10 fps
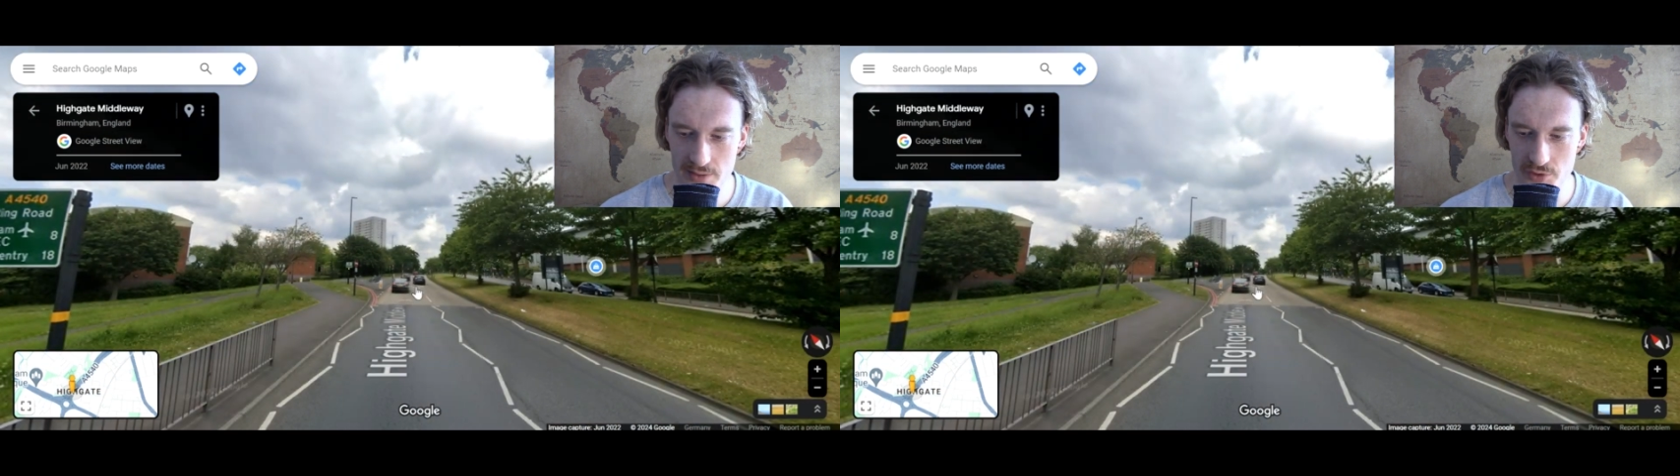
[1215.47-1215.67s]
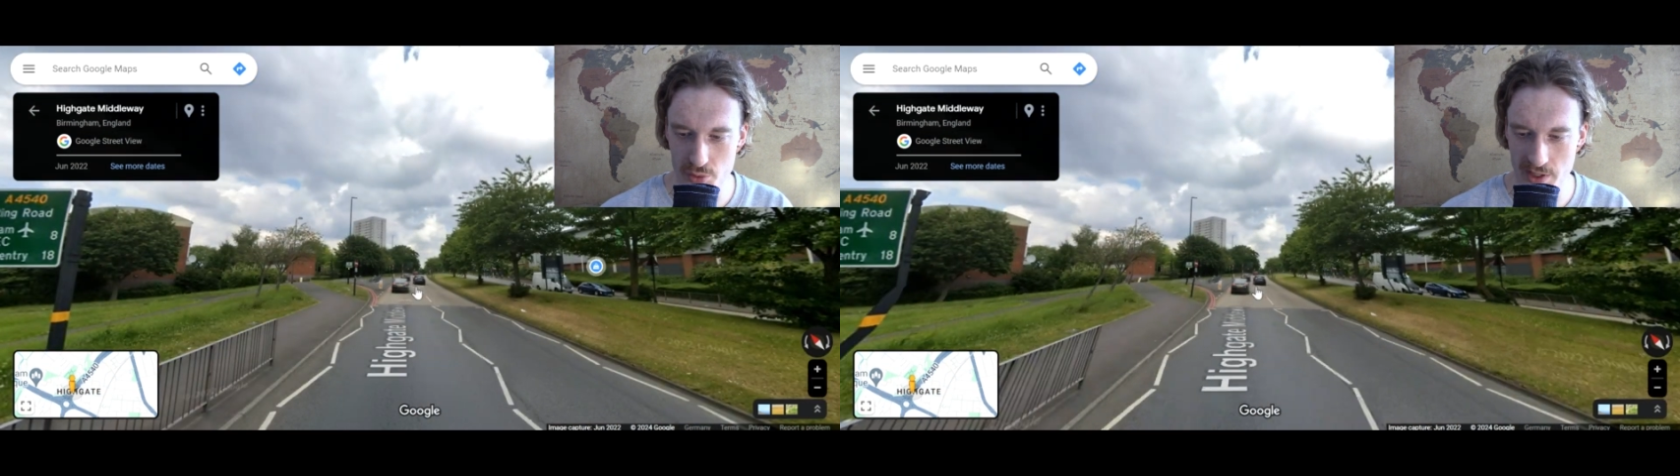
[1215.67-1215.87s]

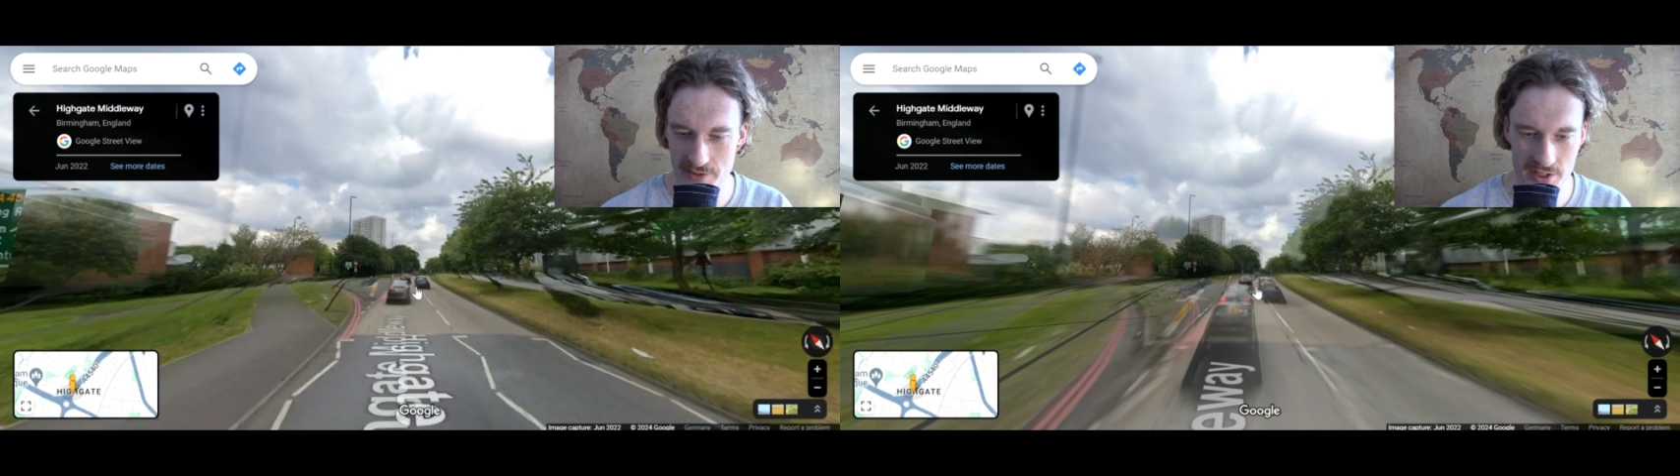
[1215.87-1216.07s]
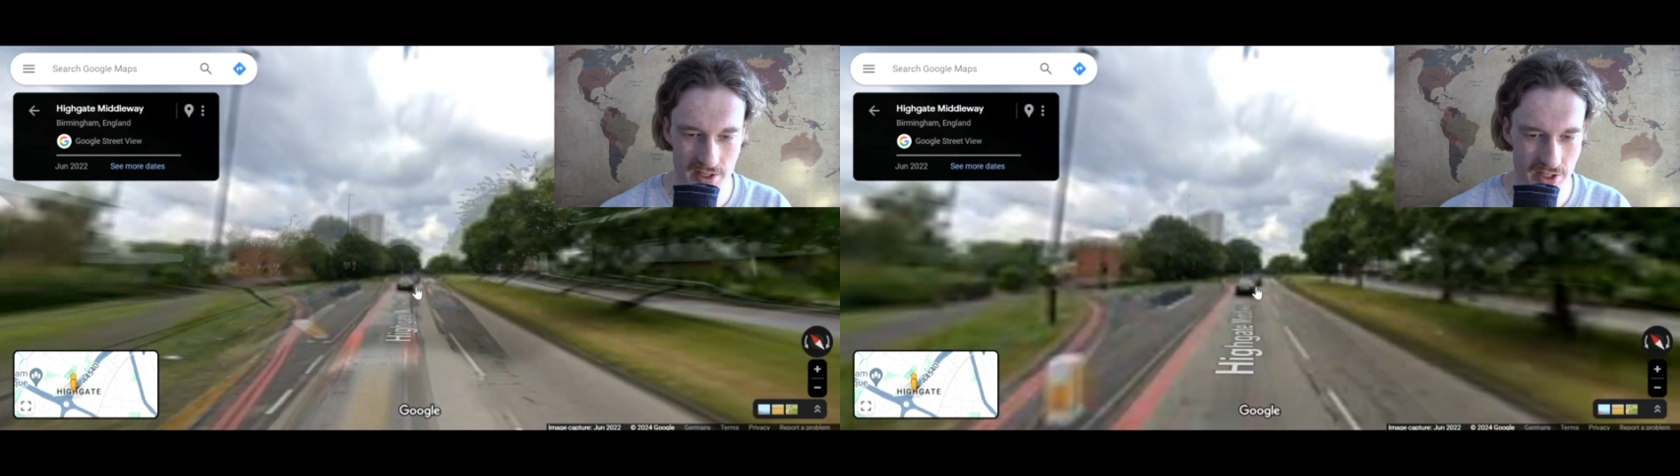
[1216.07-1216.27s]
The
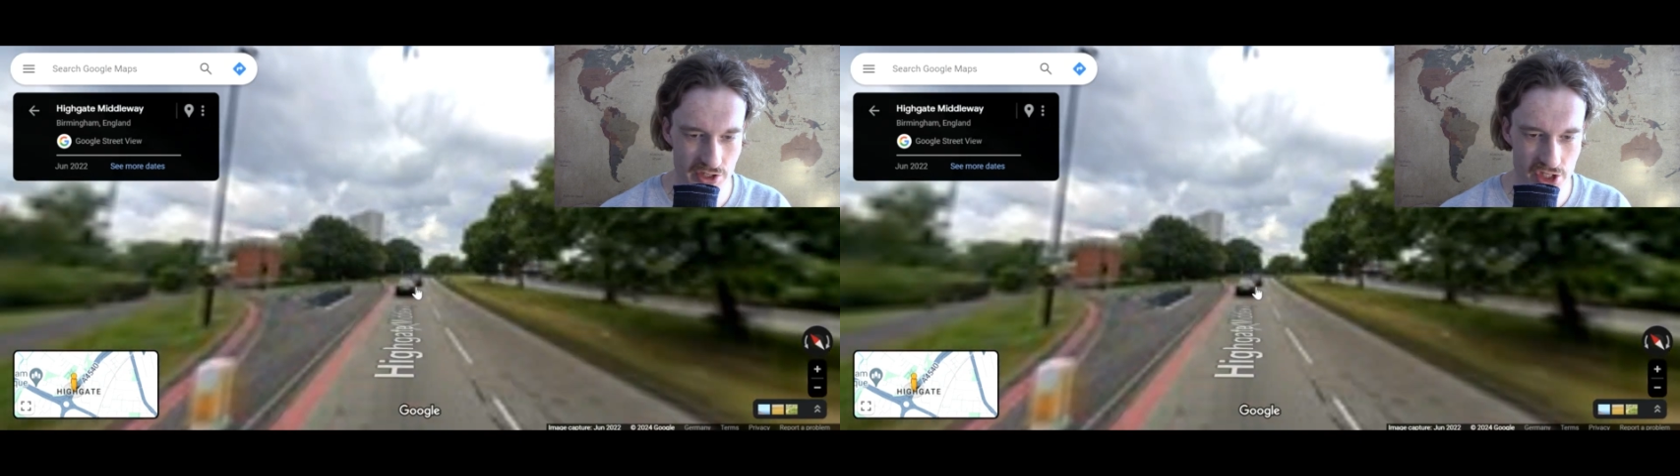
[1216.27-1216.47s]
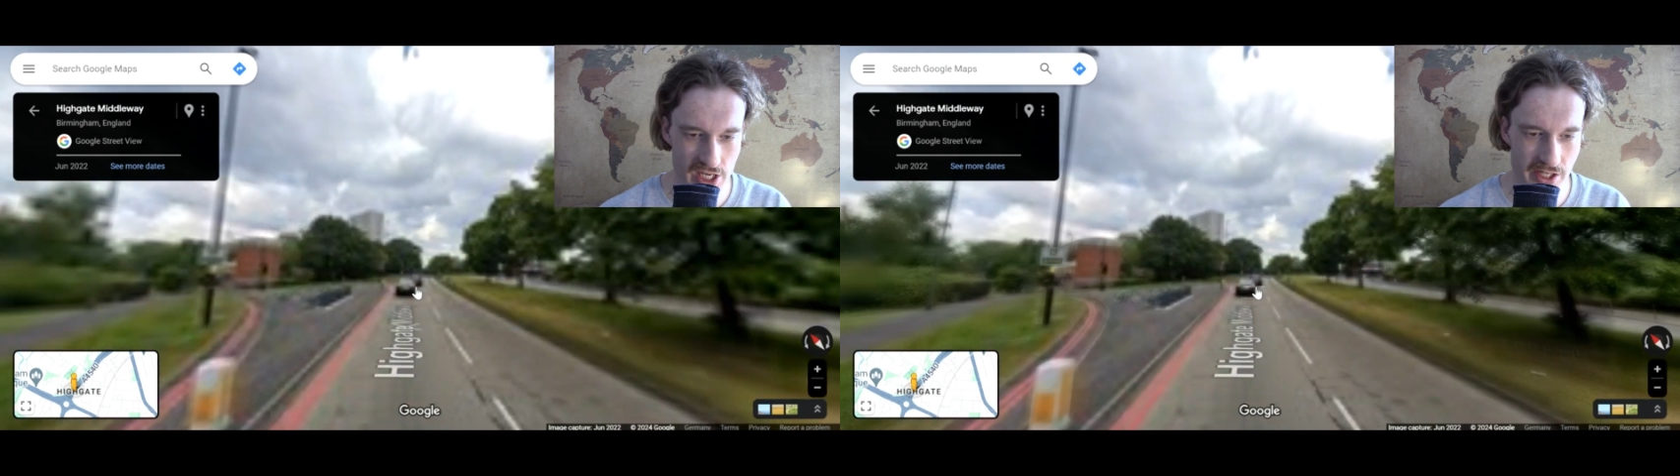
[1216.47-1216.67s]
weather
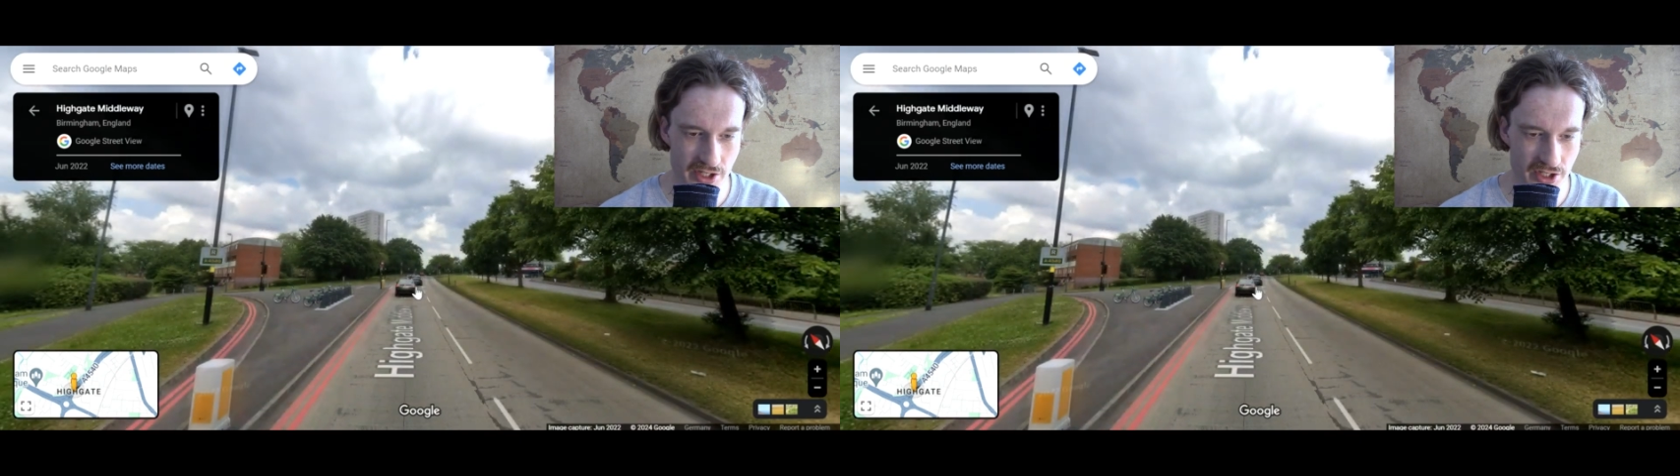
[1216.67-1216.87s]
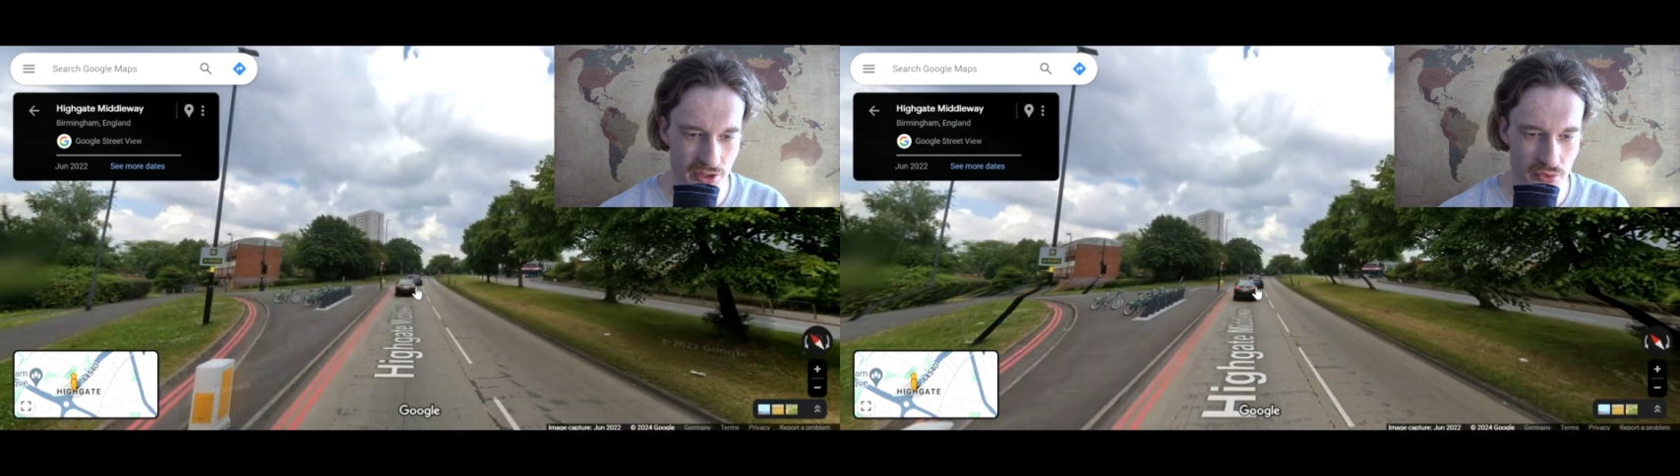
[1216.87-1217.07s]

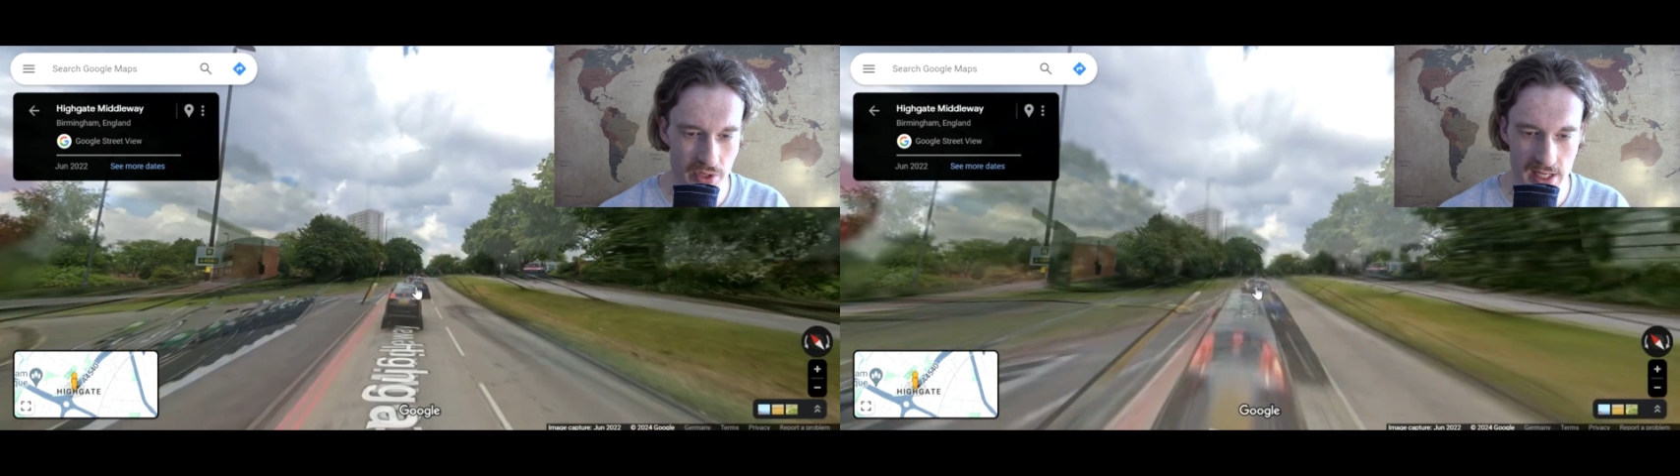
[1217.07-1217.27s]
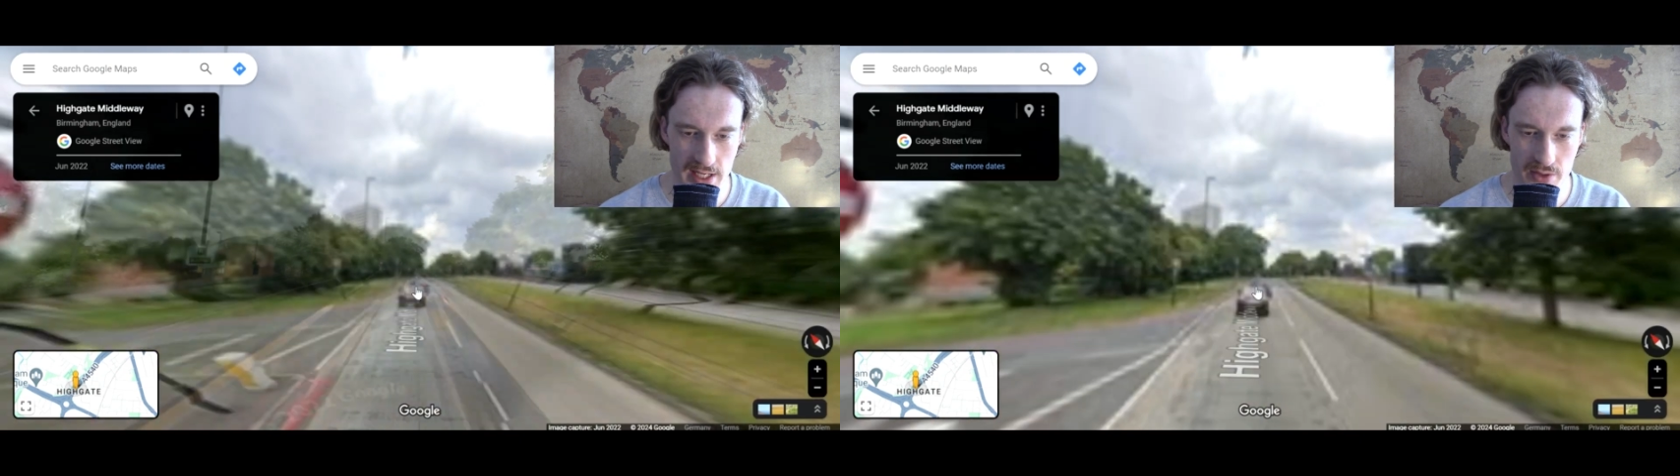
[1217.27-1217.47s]
changes
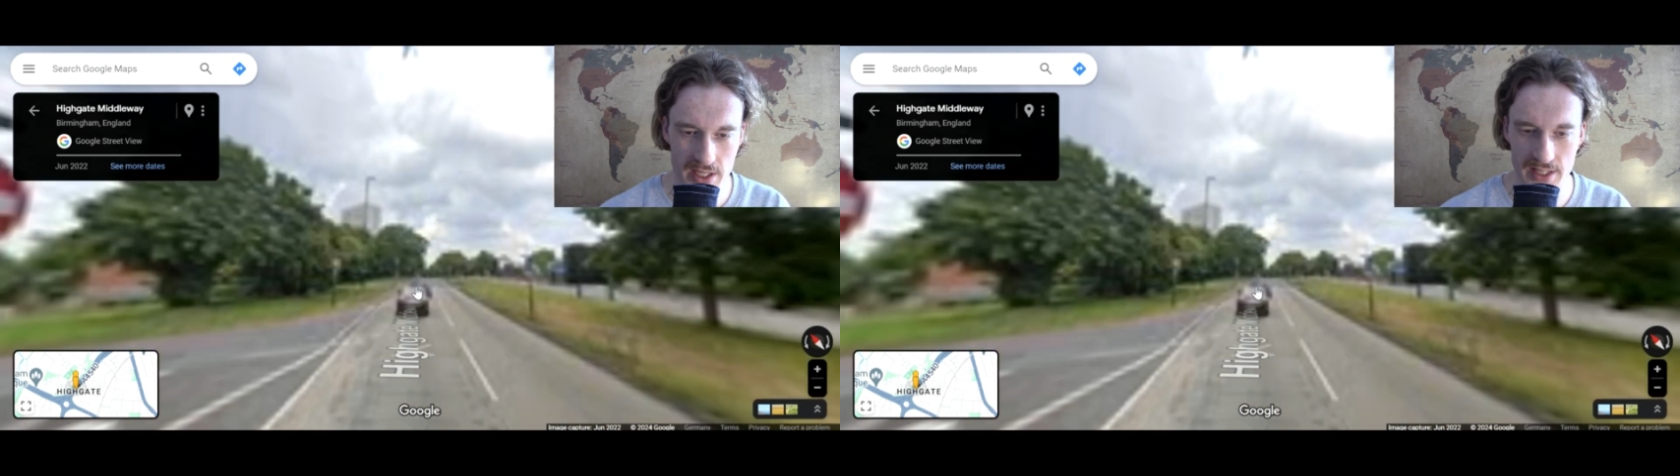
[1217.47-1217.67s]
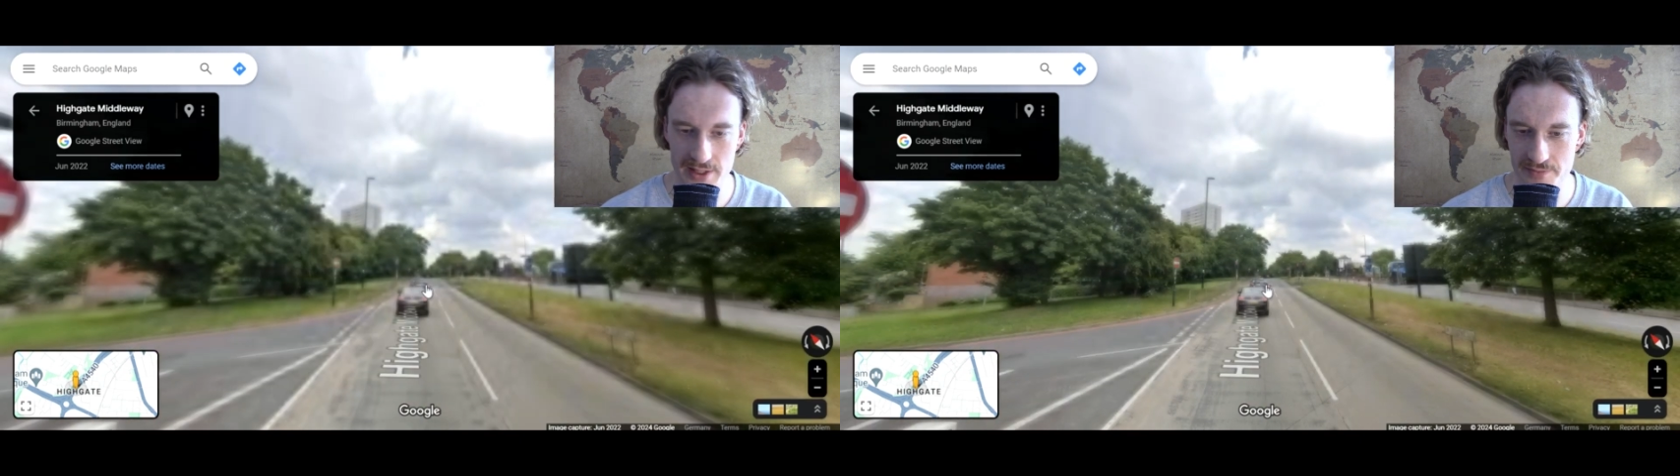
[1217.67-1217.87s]
really
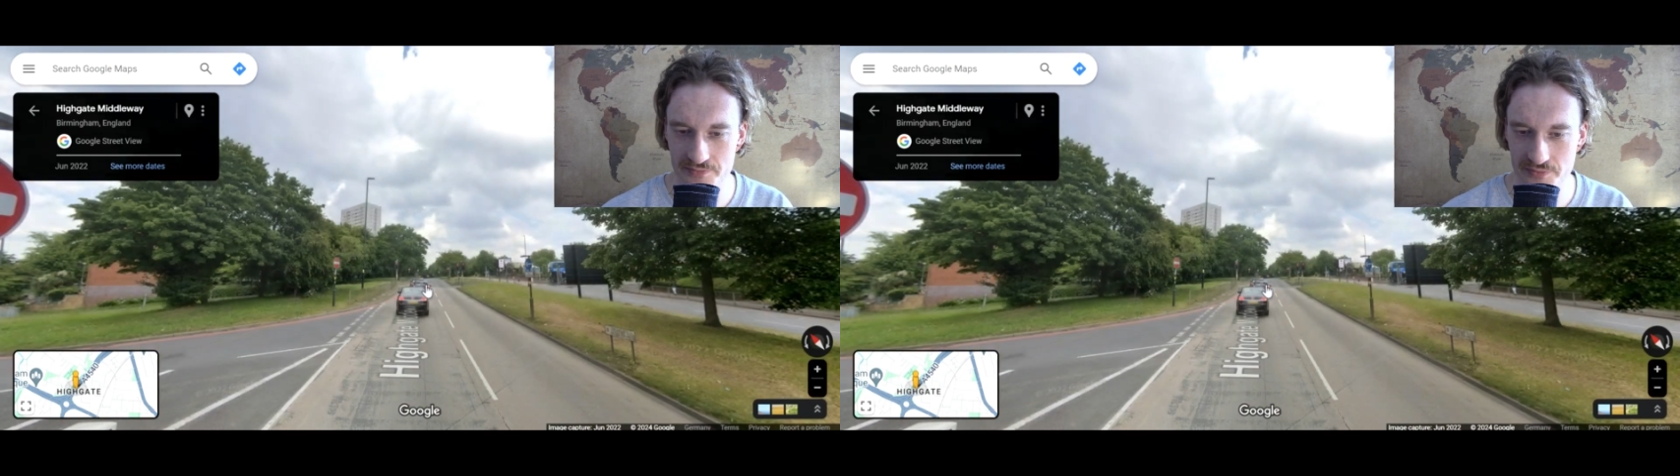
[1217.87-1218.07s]
quickly here.